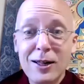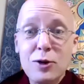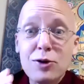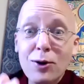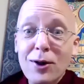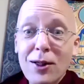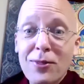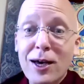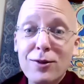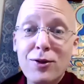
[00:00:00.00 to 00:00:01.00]
So
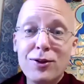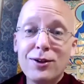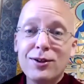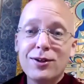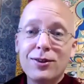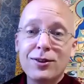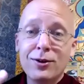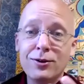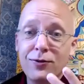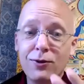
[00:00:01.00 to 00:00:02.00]
that's the, there
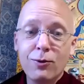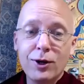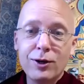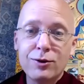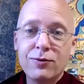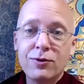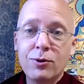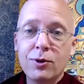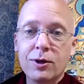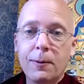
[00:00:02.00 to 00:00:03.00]
are different ways of
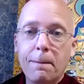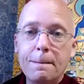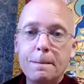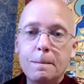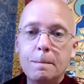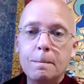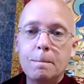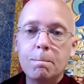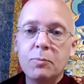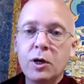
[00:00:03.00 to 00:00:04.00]
doing it.
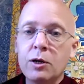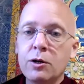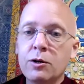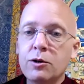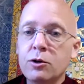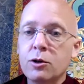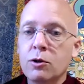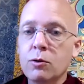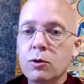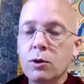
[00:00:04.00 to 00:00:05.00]
And, you
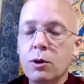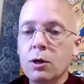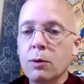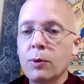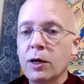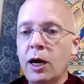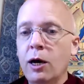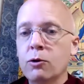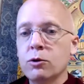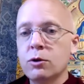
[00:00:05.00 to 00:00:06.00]
know, you can think about
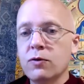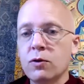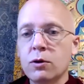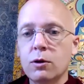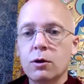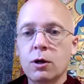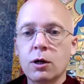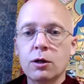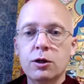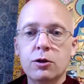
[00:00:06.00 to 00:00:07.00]
how do different
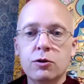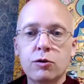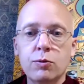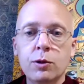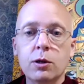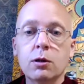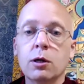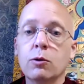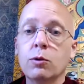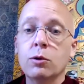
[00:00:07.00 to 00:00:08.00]
uh, teachers speak,
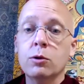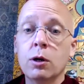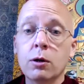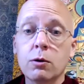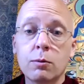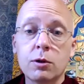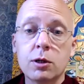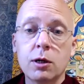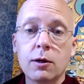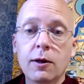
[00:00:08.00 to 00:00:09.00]
like with Trungpa
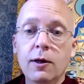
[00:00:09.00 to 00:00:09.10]
Rinpoche.